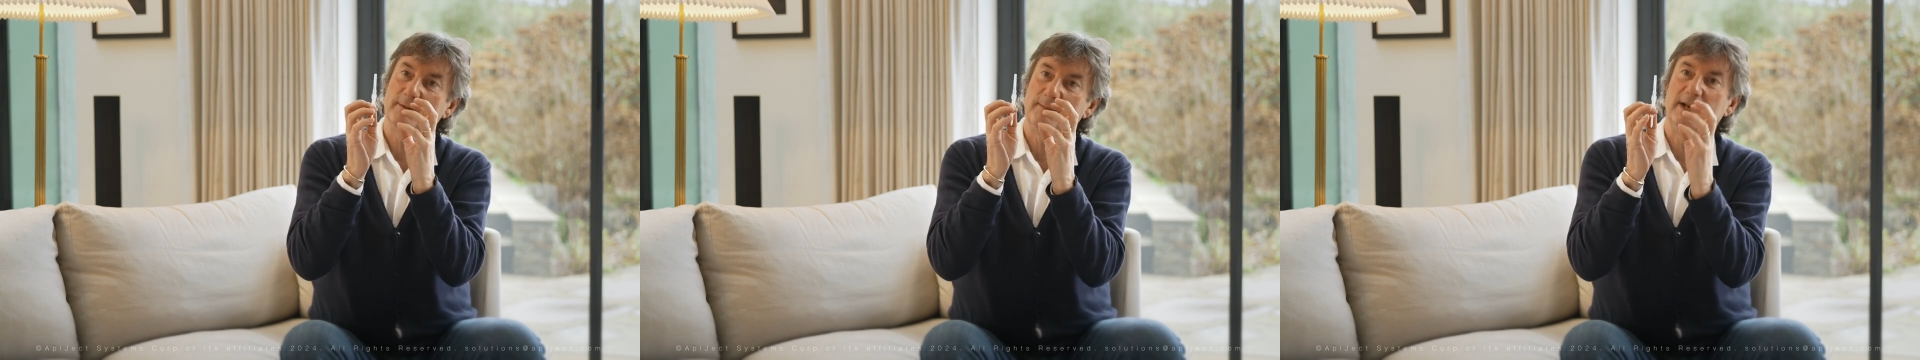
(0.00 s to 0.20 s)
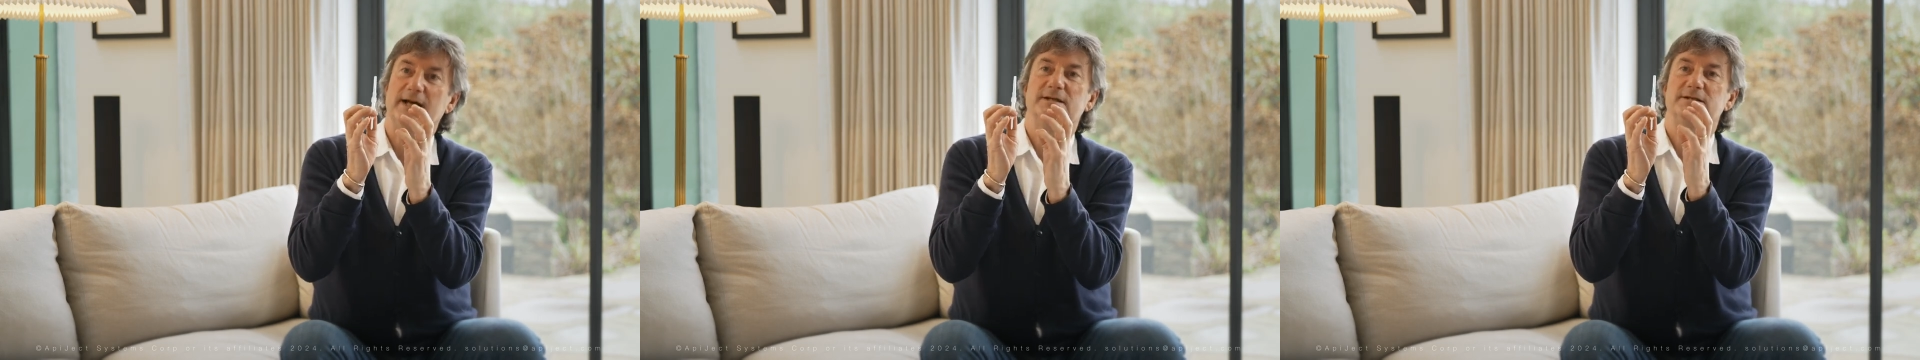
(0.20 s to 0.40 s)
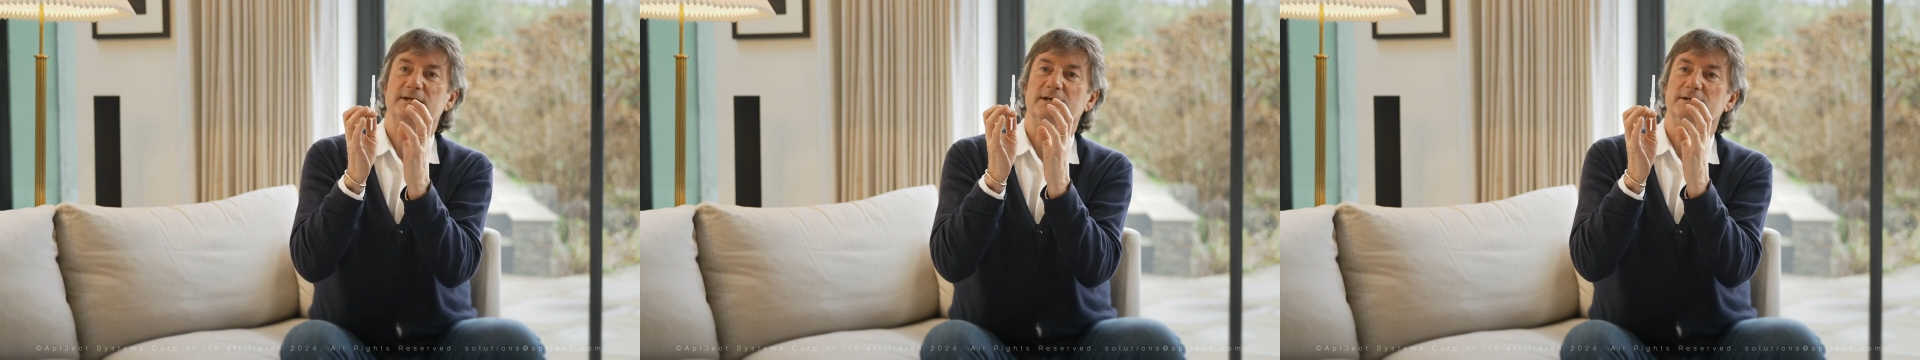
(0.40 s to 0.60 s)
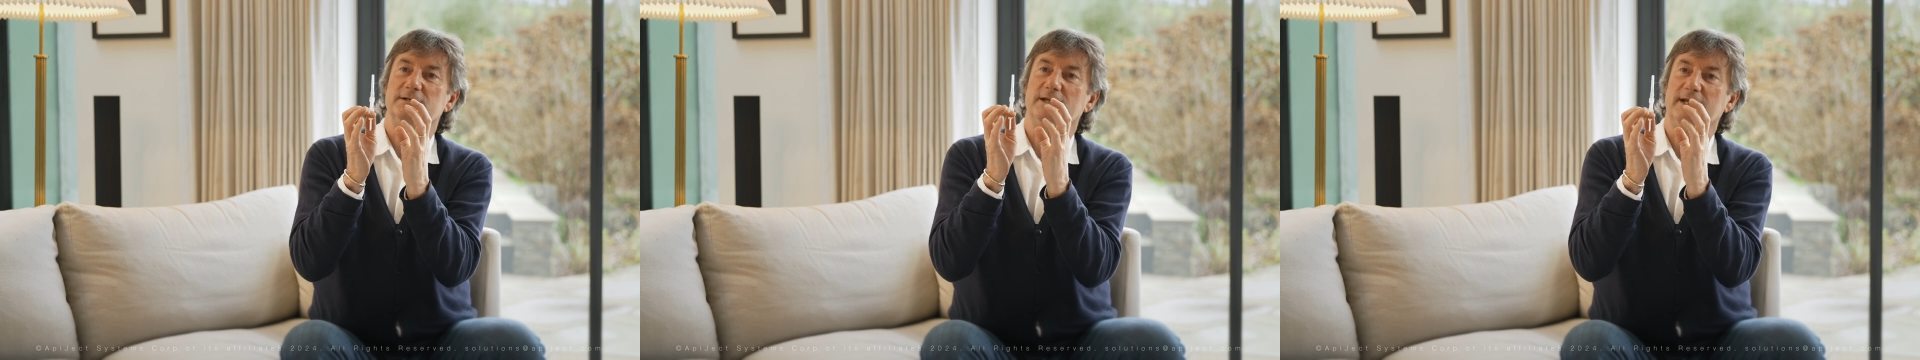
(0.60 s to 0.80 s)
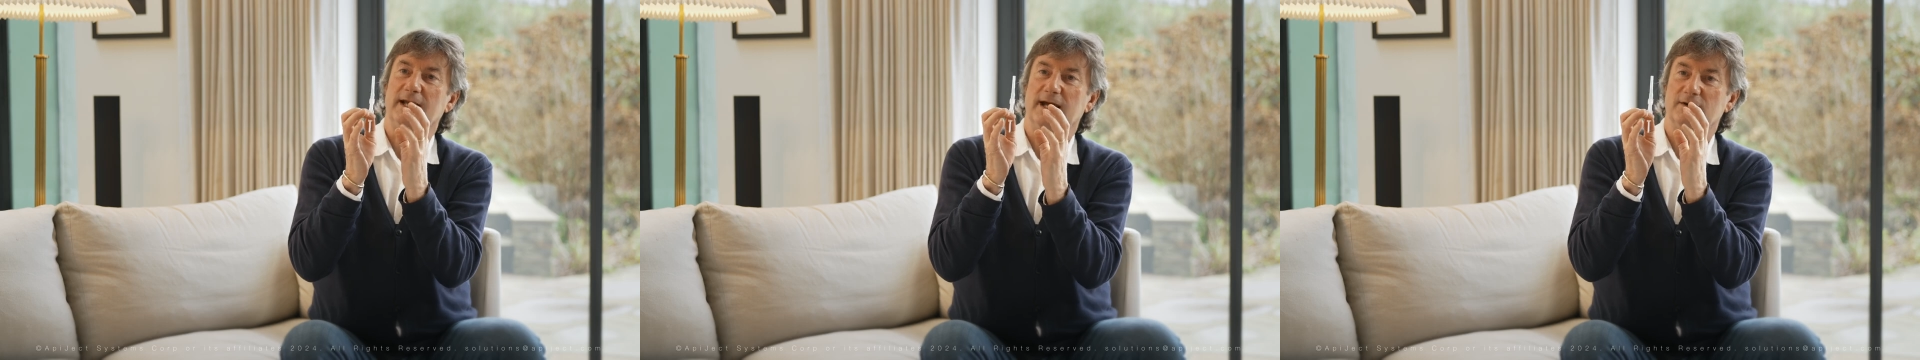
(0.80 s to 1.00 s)
plastic to
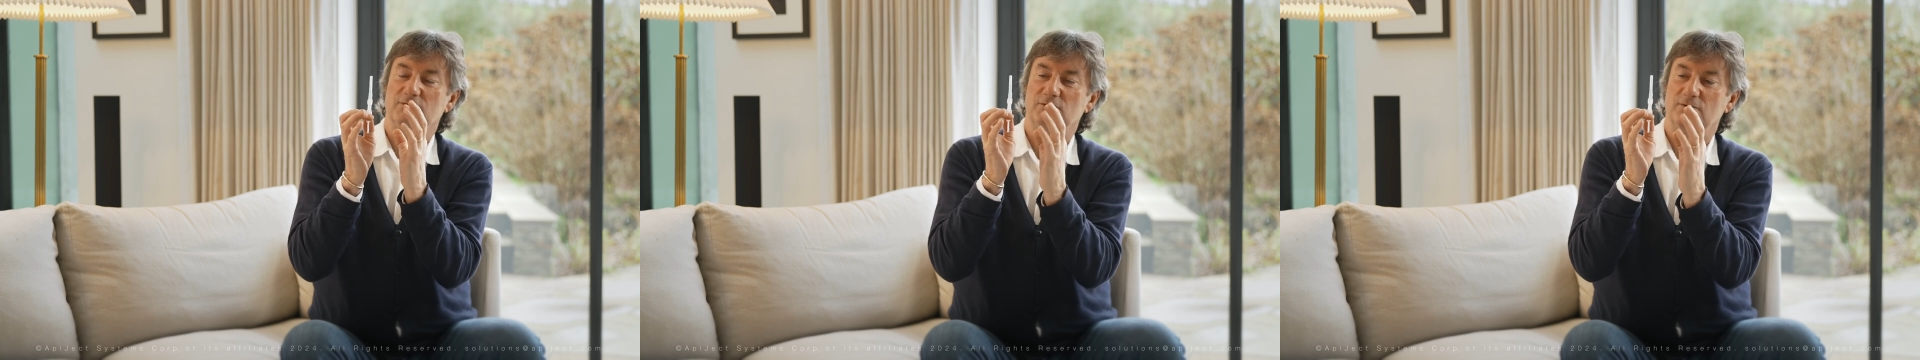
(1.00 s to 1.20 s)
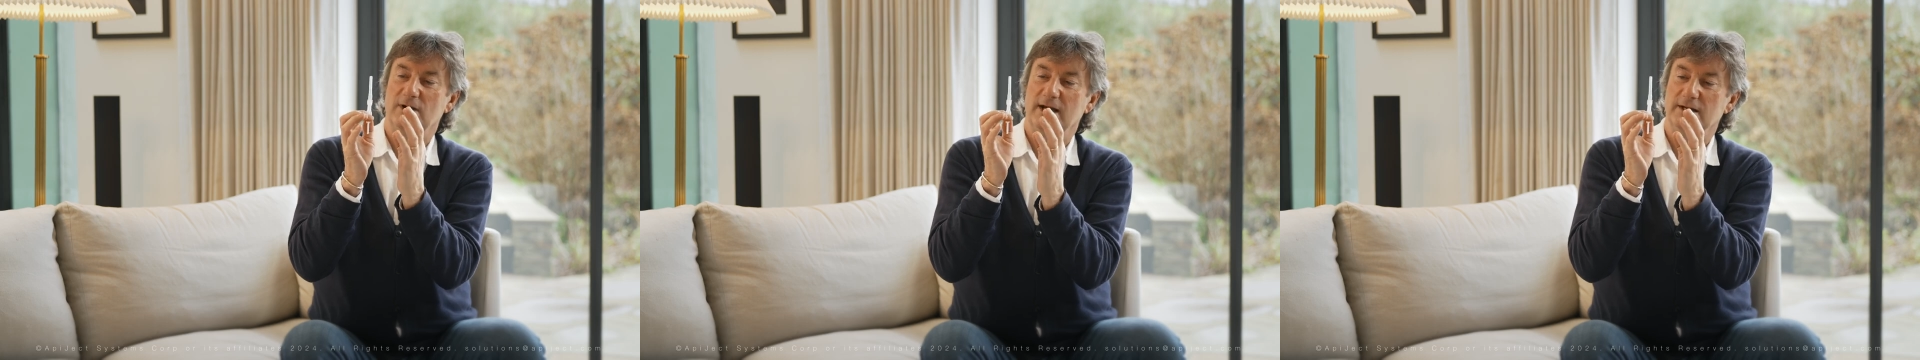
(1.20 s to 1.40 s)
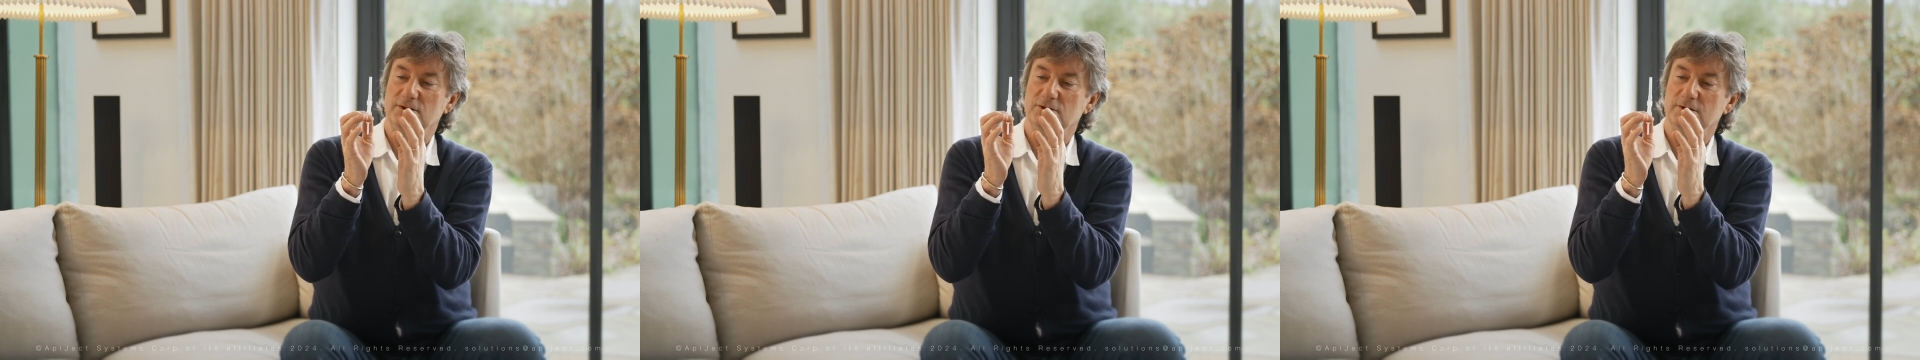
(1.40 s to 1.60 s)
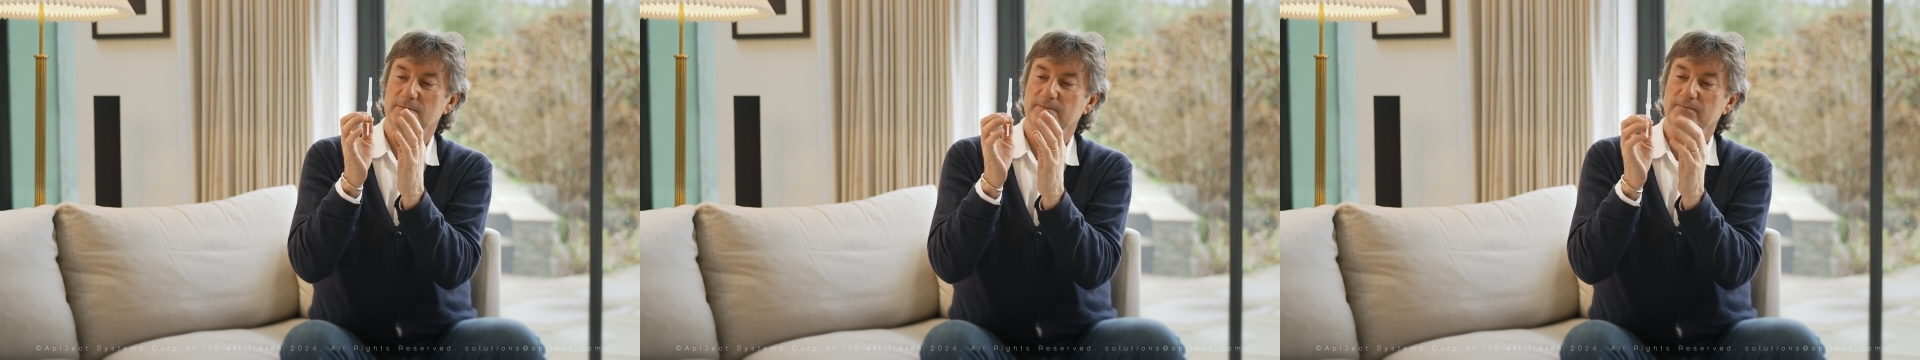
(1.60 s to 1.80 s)
the outer edge.